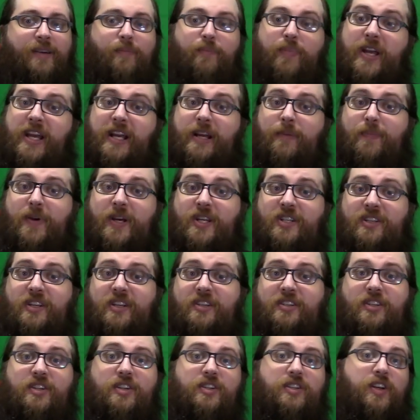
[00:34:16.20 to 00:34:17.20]
Big
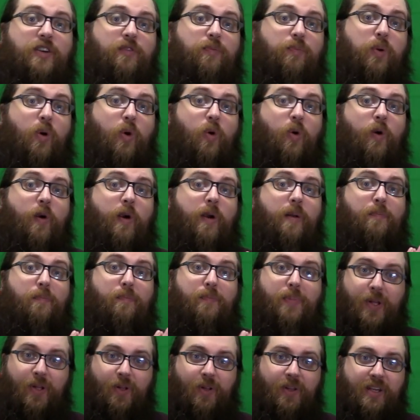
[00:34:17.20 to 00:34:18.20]
businesses have
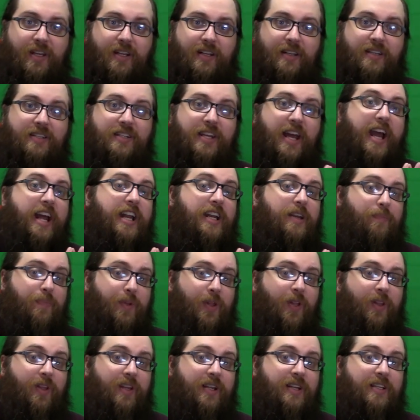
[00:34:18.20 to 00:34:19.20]
poured billions and
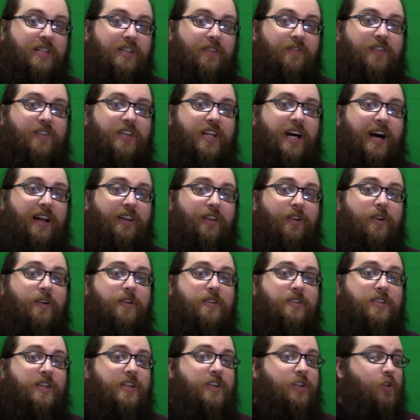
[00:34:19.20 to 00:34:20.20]
billions of
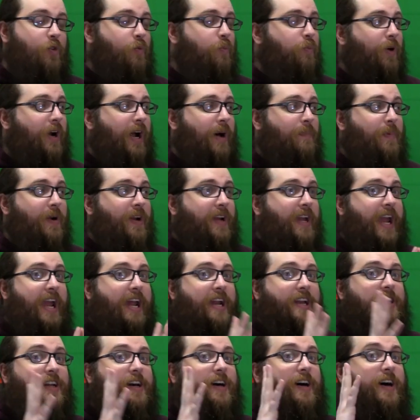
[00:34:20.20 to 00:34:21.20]
dollars into
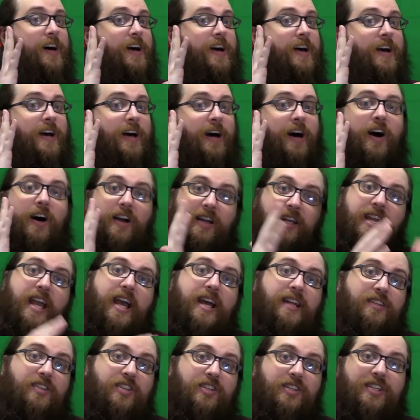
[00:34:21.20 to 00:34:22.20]
propaganda
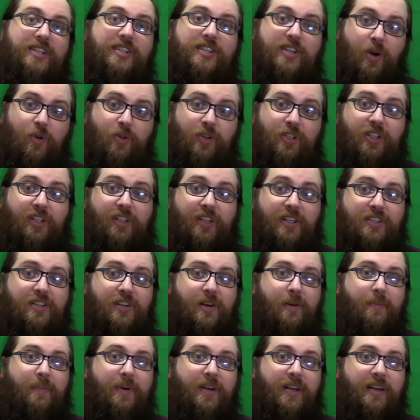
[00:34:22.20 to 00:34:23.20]
against
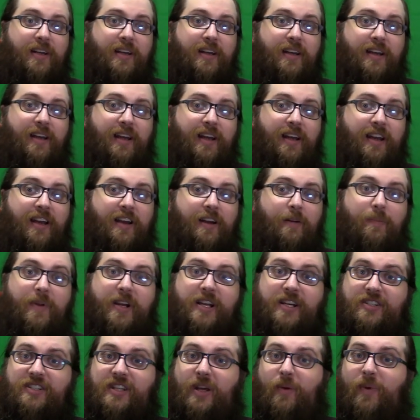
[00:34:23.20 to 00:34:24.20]
socialism,
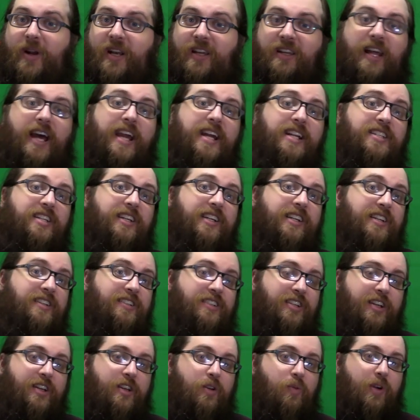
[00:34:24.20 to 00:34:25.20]
because they would like to
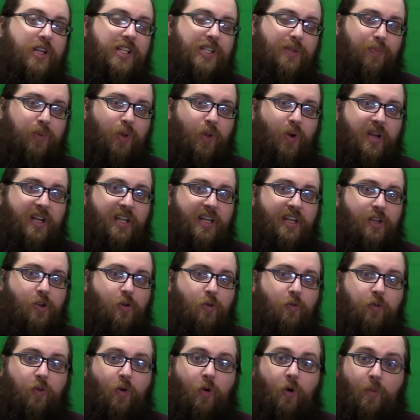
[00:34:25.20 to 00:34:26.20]
continue exploiting
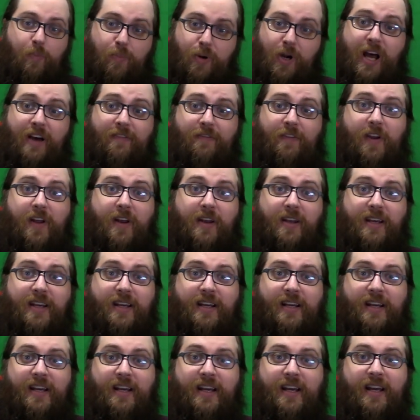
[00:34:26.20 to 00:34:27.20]
you for profit,
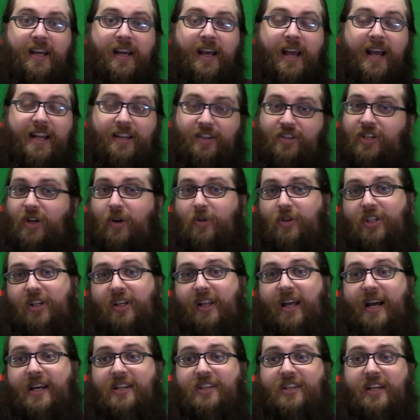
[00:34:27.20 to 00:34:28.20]
and
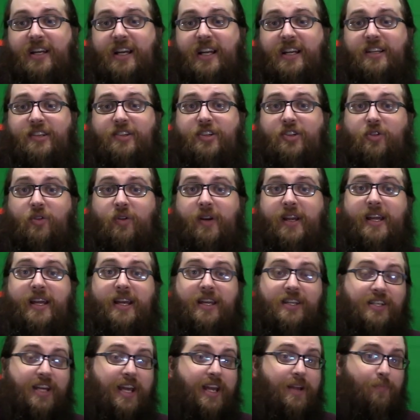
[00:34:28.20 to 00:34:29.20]
socializing industry
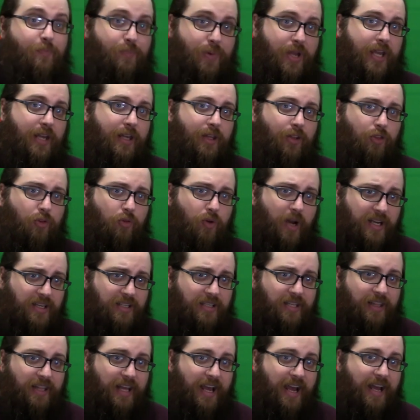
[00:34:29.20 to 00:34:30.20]
is a big threat
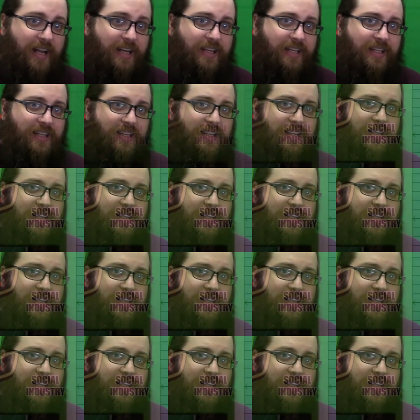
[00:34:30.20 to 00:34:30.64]
to that.